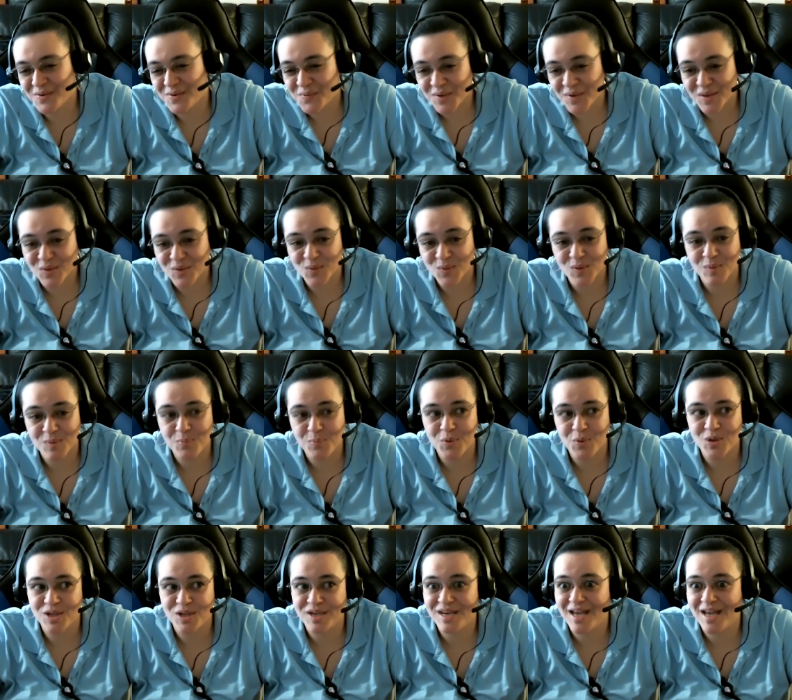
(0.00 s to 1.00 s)
Whether we
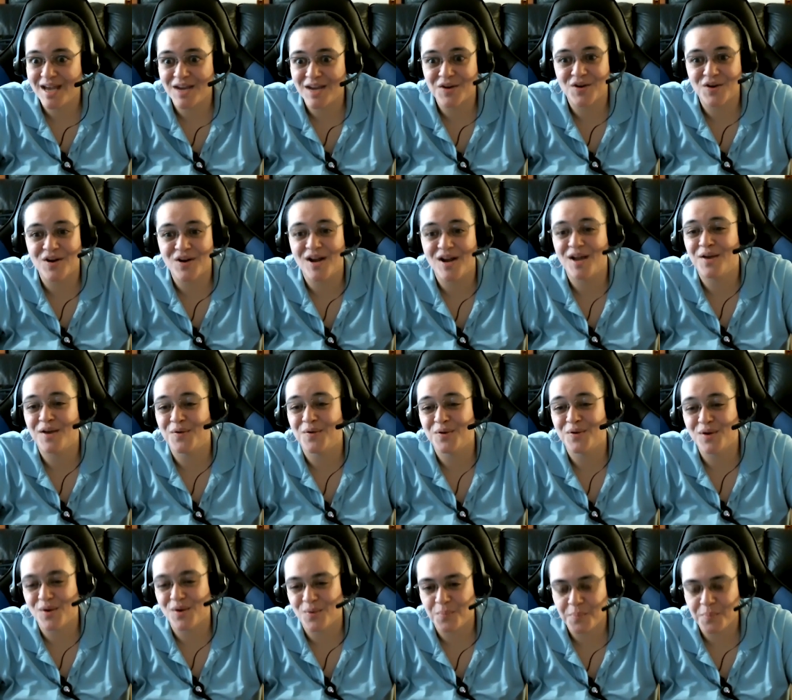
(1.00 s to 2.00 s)
pull a nighter, I don't
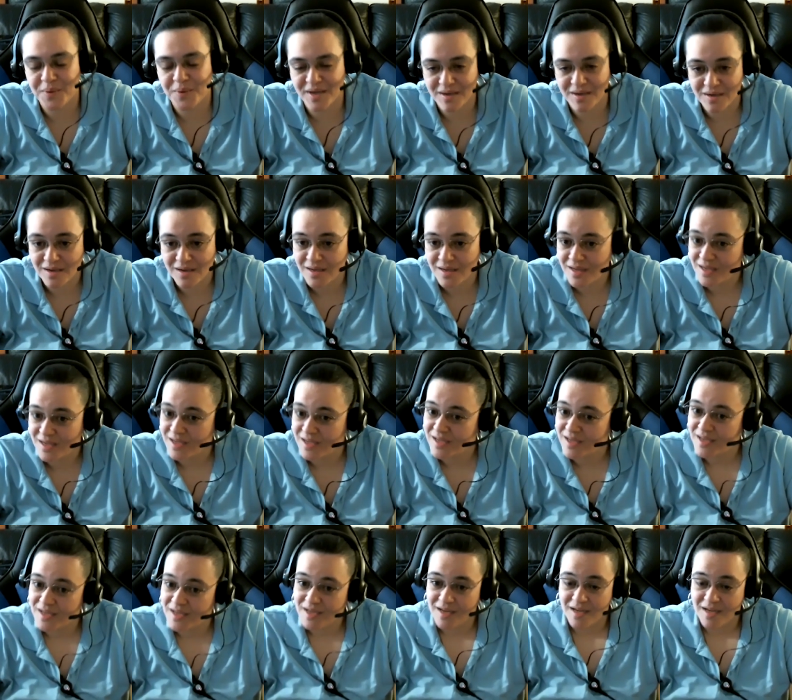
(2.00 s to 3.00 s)
know, but
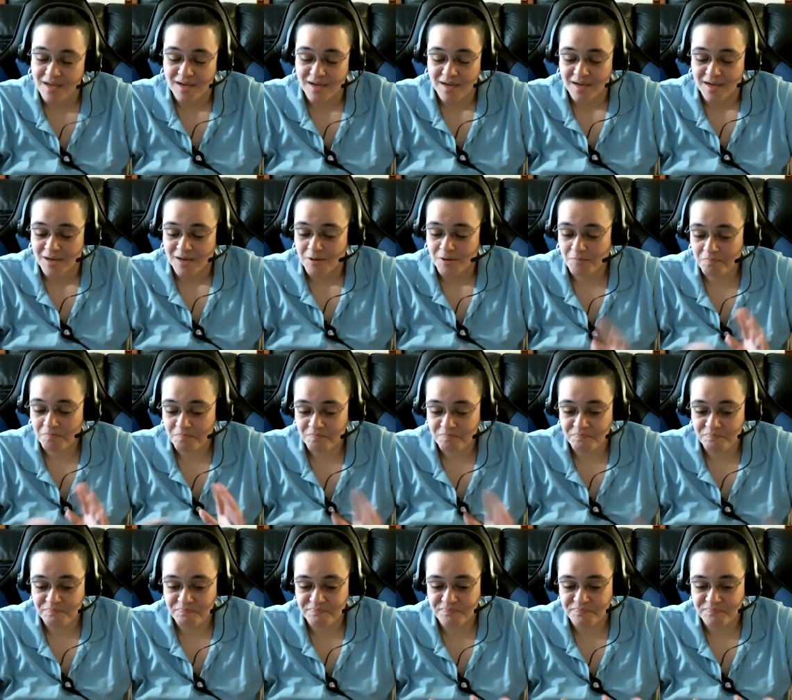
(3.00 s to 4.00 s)

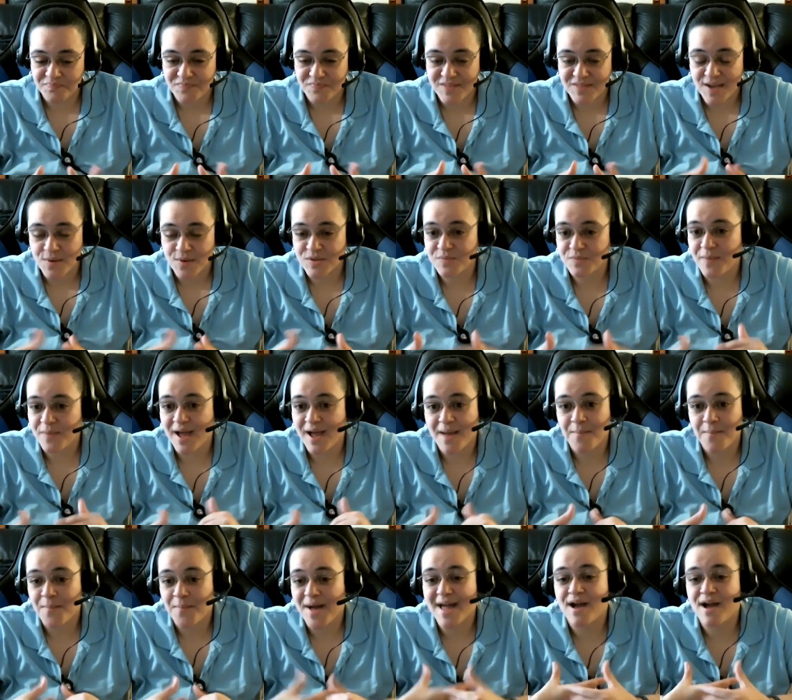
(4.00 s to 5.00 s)
that was
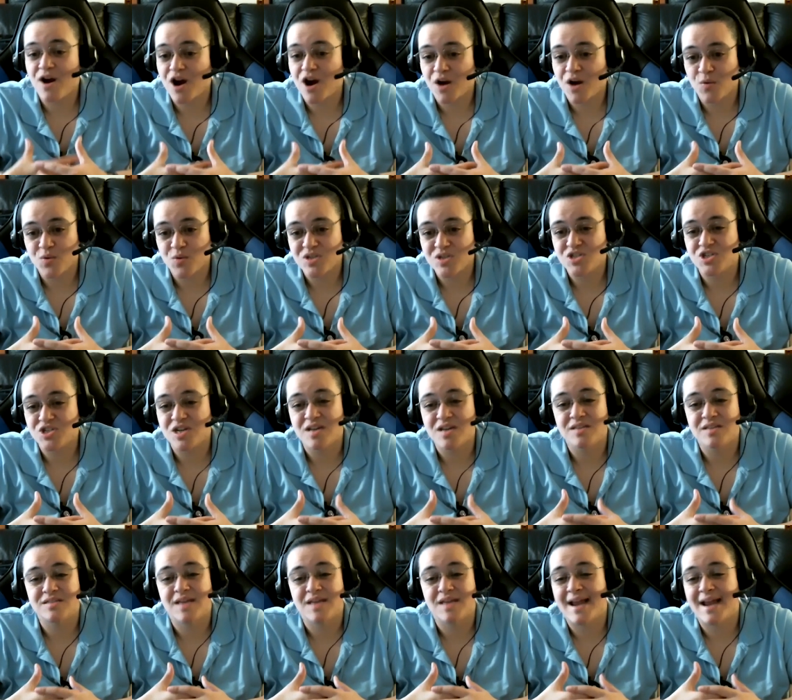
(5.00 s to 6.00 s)
my heart was
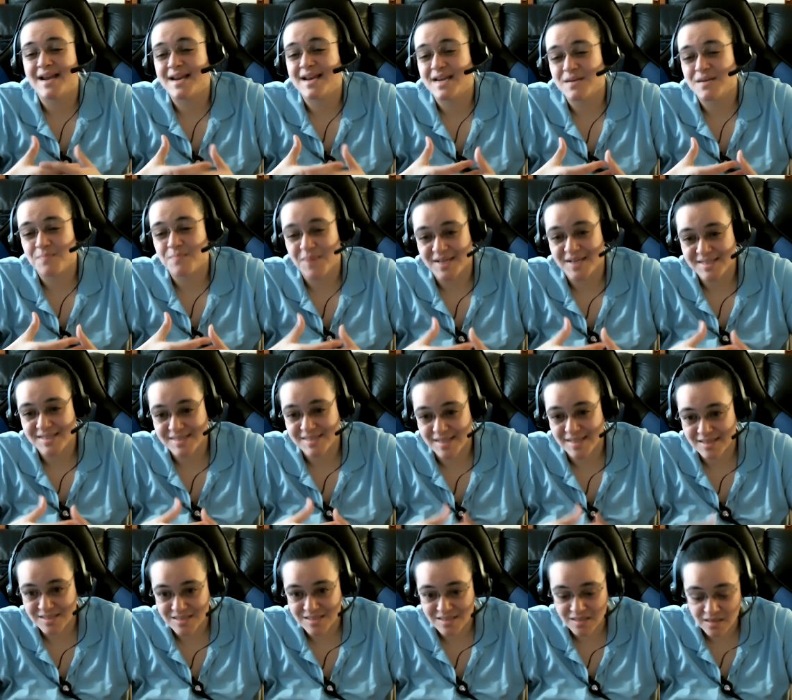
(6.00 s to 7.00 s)
just I needed my
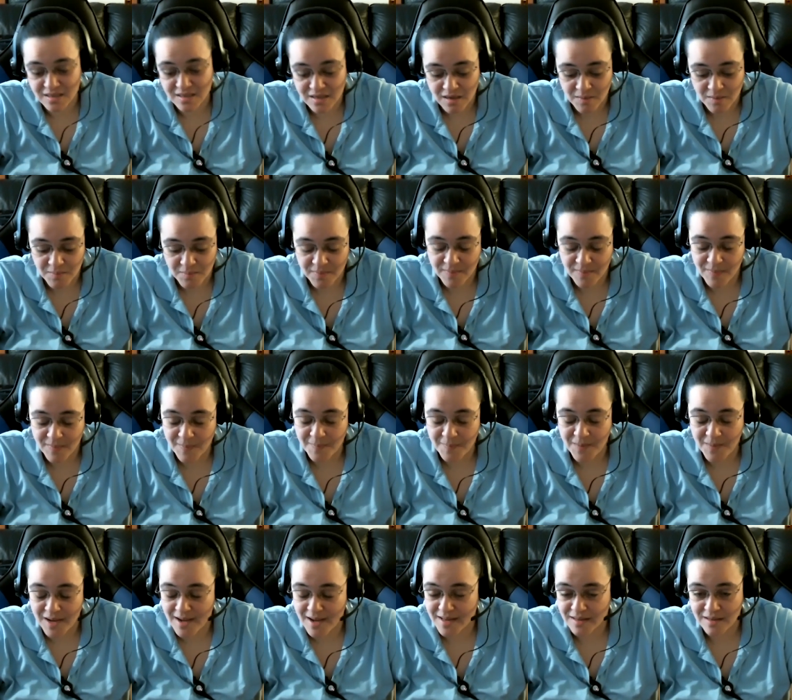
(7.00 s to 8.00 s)
sons to come.
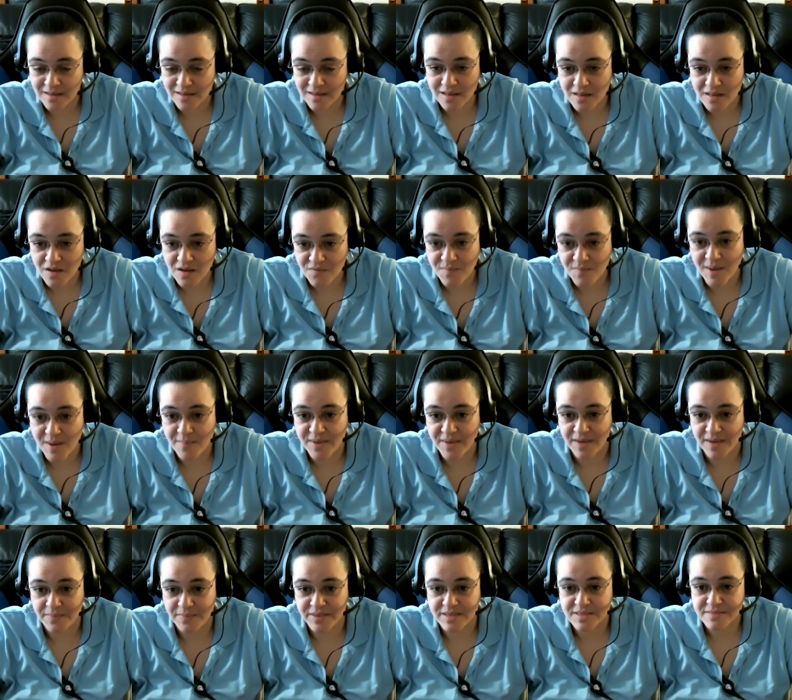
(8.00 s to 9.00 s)
I love my
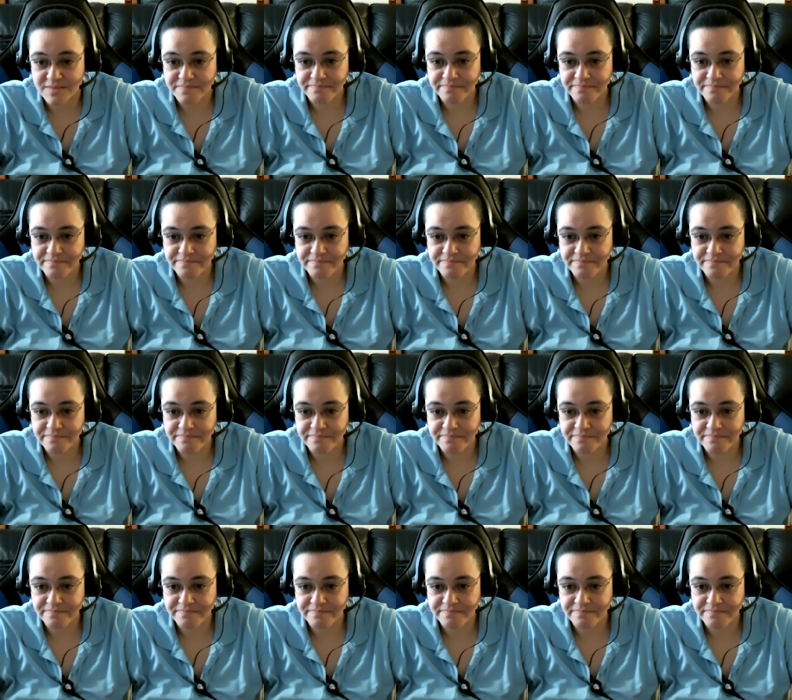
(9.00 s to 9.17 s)
babies.